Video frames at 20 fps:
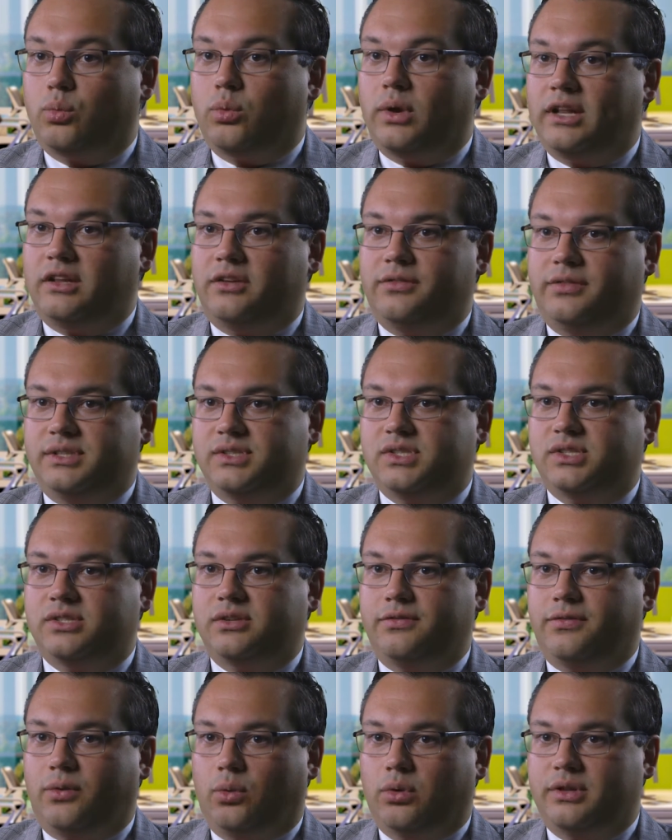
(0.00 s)
relevance
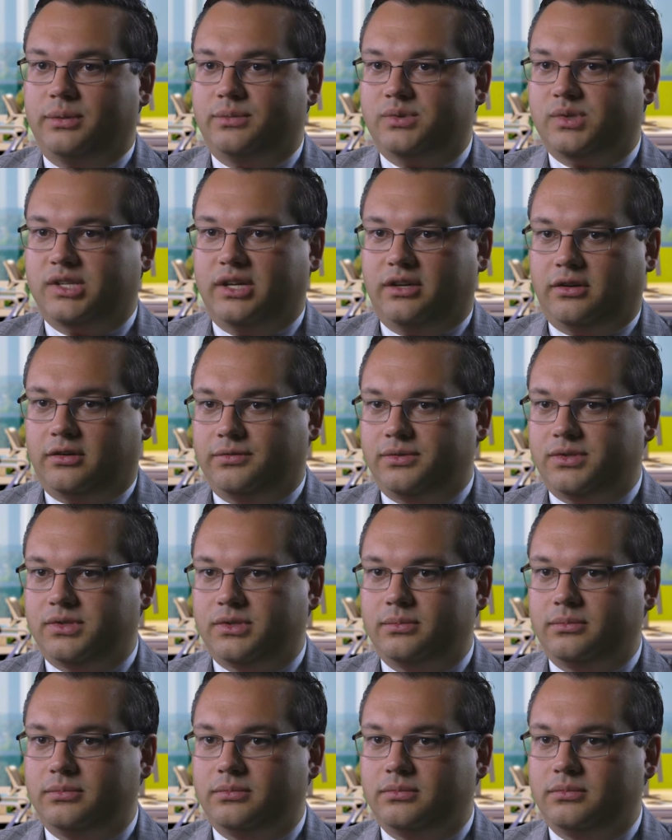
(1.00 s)
for themselves.